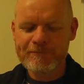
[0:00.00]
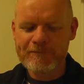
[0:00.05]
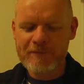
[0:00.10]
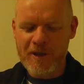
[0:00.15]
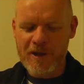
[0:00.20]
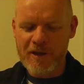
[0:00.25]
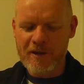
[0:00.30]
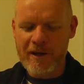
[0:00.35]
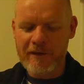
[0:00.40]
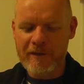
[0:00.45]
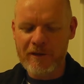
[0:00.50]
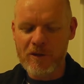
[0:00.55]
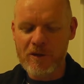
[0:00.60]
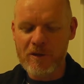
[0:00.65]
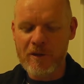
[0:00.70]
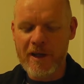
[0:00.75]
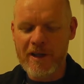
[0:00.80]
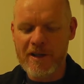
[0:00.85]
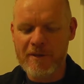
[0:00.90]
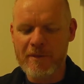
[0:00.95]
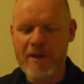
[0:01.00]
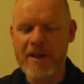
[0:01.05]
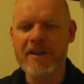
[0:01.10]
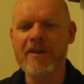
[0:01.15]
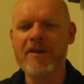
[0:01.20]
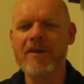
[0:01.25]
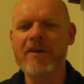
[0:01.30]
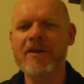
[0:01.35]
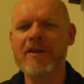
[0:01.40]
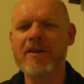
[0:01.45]
You have always been
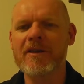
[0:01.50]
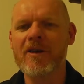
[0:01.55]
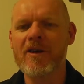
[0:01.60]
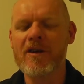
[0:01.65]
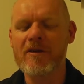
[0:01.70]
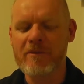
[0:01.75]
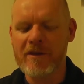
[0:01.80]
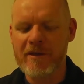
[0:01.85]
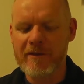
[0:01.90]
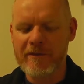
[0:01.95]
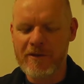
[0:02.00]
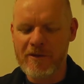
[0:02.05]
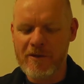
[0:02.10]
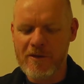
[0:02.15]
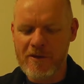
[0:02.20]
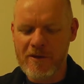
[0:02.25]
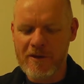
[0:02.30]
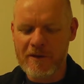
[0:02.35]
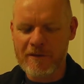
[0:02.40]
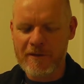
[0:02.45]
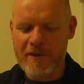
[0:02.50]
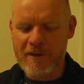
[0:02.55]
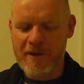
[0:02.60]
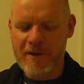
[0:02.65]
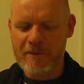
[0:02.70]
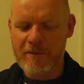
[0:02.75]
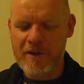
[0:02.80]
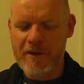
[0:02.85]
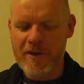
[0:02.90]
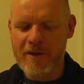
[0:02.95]
God long before the
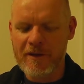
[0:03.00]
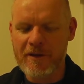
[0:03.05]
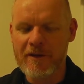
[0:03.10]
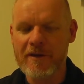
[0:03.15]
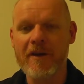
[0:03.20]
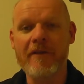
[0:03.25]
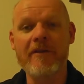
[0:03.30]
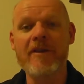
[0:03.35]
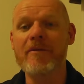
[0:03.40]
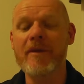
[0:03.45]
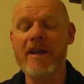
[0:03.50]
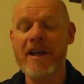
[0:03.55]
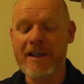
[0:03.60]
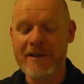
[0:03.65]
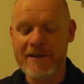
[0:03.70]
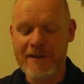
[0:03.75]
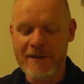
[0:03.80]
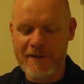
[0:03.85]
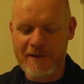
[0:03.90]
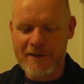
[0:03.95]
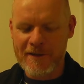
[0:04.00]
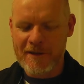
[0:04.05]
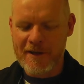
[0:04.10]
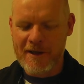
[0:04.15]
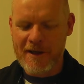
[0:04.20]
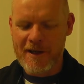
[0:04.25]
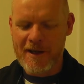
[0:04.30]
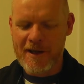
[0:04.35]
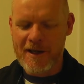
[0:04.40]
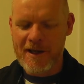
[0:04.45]
birth of the mountains,
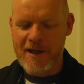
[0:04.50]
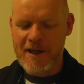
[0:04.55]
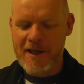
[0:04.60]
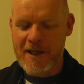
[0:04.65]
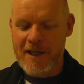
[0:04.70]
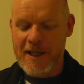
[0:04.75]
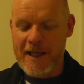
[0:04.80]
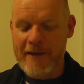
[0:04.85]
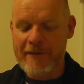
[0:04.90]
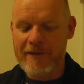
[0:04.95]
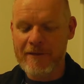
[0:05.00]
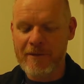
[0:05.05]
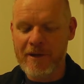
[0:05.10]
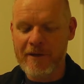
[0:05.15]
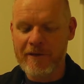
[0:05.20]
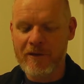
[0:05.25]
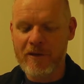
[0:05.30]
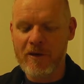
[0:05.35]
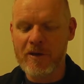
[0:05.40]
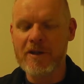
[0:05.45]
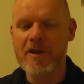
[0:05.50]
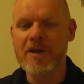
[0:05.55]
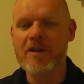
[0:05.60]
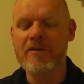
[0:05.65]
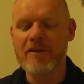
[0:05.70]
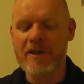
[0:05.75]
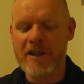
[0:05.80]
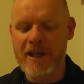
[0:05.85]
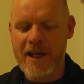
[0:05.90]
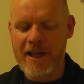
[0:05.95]
even before you
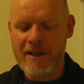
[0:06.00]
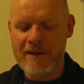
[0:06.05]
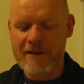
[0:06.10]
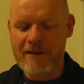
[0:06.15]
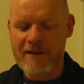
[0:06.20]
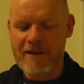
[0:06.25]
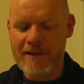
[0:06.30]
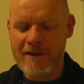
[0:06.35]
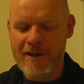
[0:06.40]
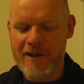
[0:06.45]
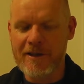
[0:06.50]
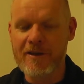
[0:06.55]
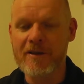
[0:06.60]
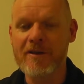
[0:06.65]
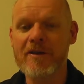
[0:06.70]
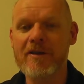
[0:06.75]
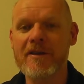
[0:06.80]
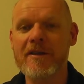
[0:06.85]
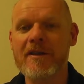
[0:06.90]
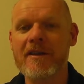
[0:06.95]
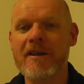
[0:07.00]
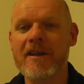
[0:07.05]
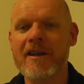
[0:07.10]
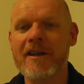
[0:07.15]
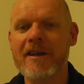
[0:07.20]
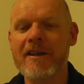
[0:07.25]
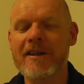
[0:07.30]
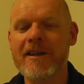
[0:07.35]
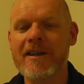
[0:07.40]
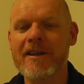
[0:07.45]
created the earth
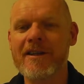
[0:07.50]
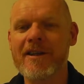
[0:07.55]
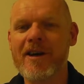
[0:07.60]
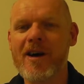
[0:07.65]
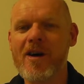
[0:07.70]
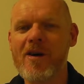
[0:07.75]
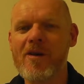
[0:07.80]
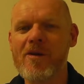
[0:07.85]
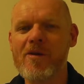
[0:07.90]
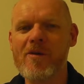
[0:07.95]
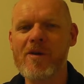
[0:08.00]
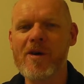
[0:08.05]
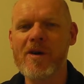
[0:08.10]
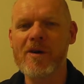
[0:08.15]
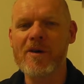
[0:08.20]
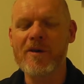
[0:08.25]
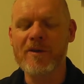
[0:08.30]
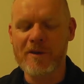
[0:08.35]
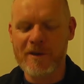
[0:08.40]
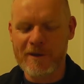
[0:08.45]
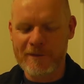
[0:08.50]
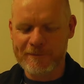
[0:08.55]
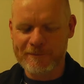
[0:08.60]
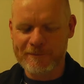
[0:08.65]
and the whole world.